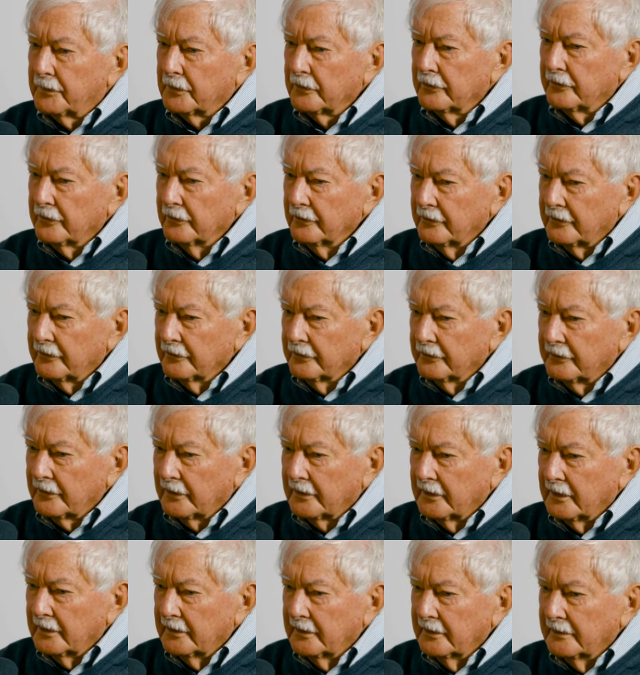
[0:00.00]
Produces
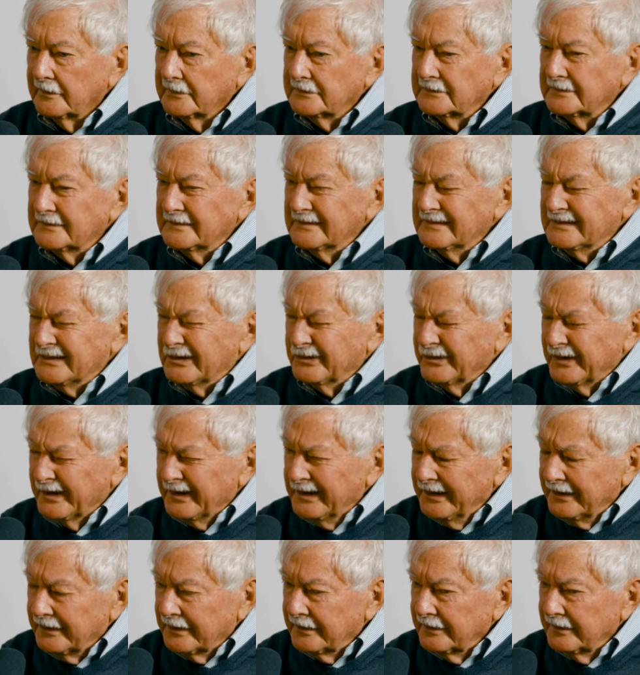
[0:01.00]
a
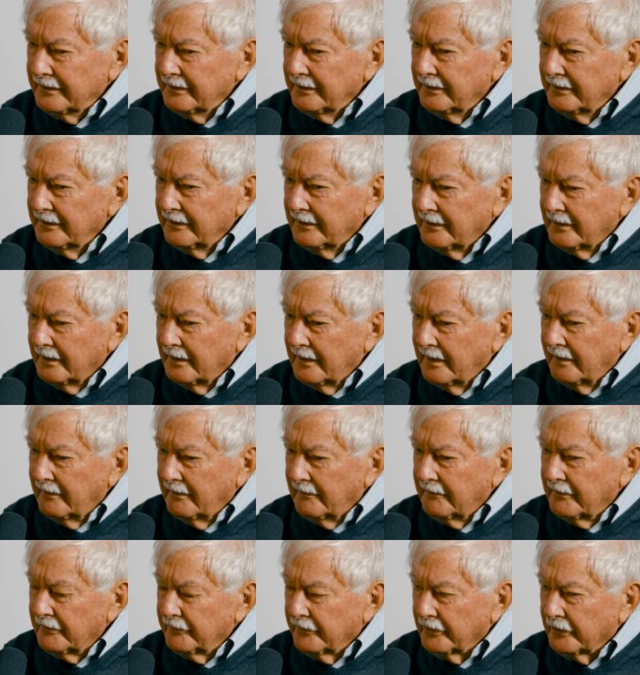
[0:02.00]
unique,
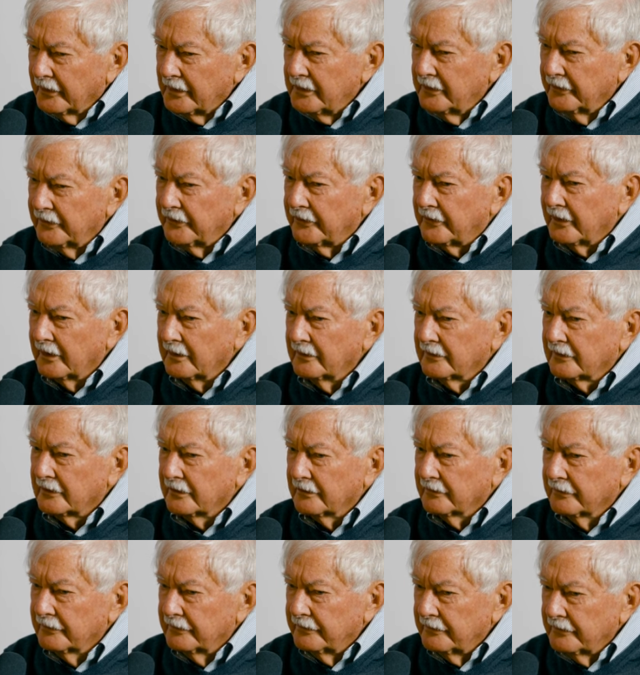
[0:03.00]
very
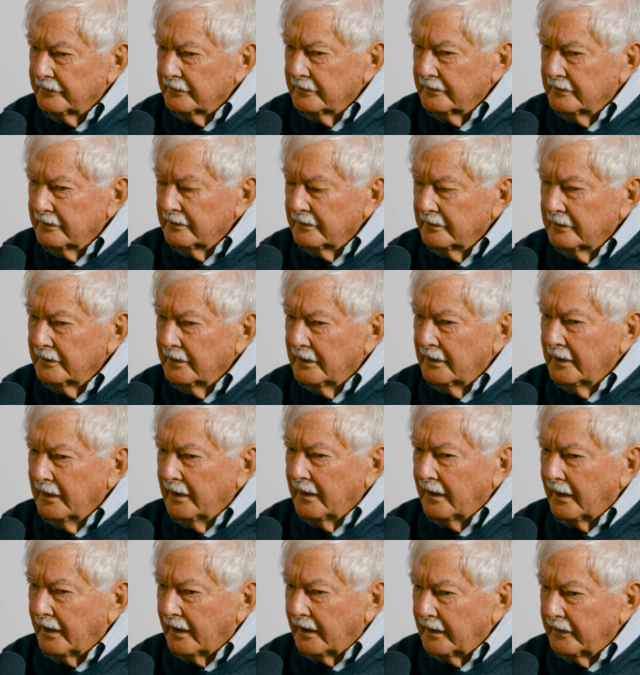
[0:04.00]
distinctive
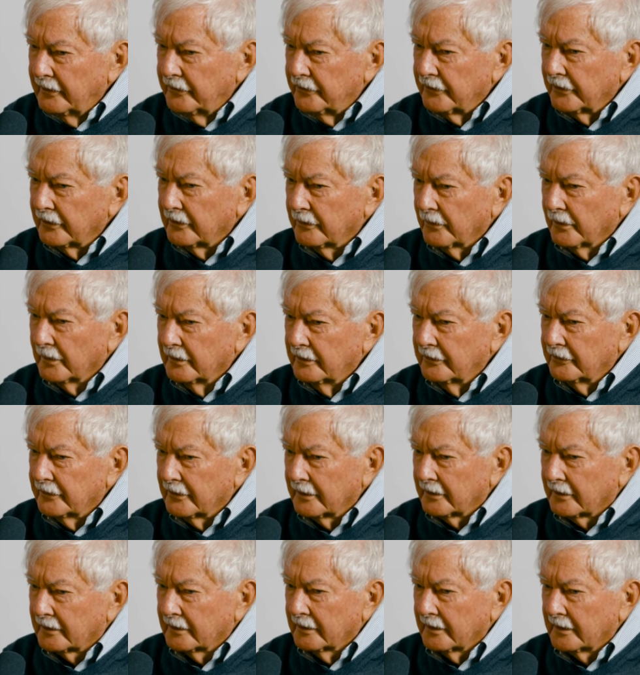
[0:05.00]
aging
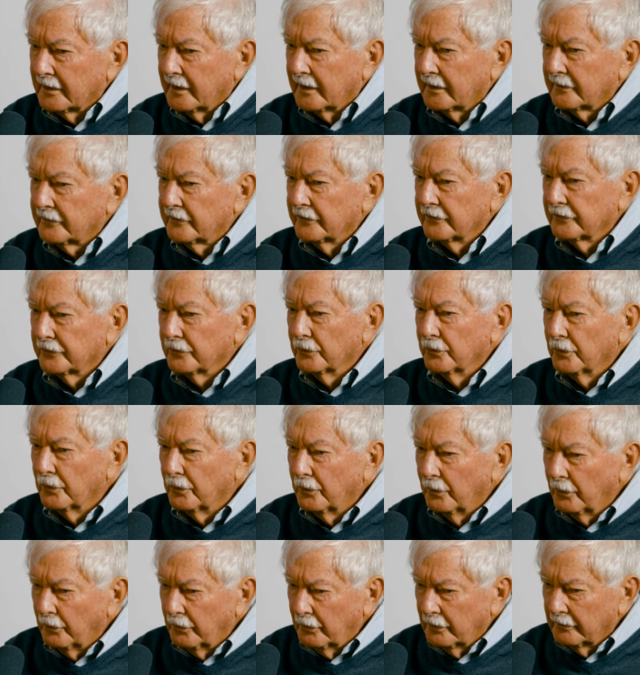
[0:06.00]
Riesling that answers
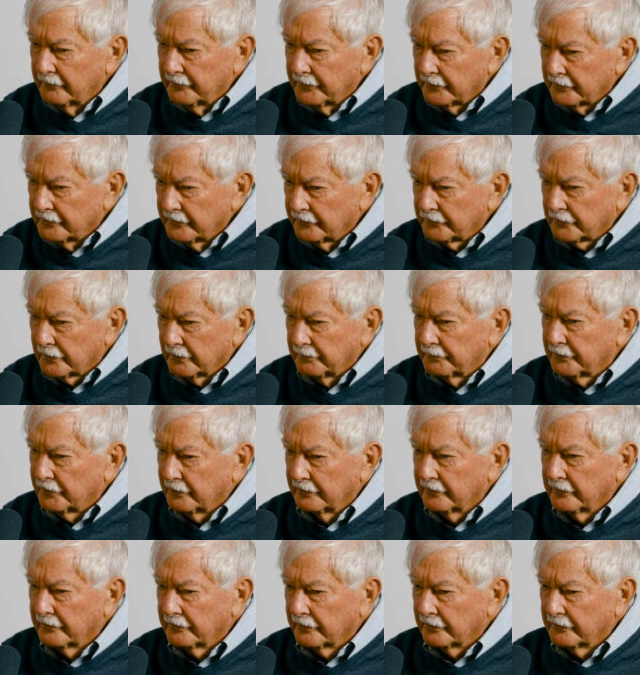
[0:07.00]
all of the
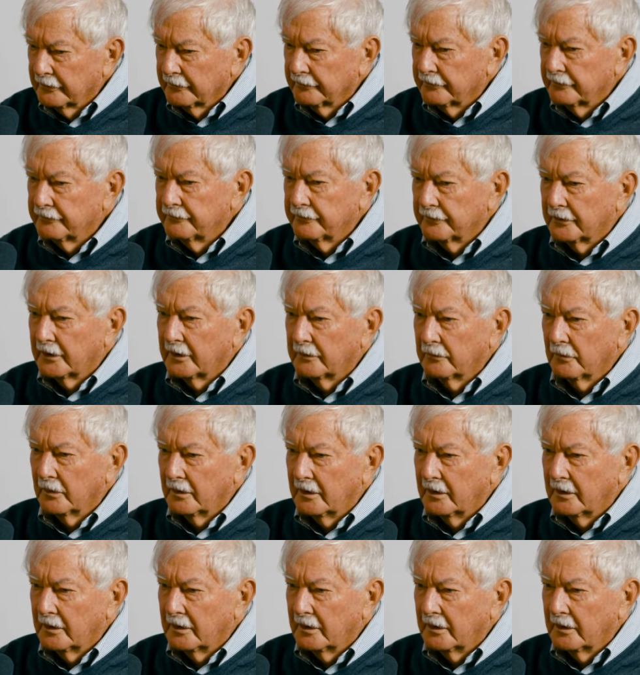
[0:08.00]
descriptions of fine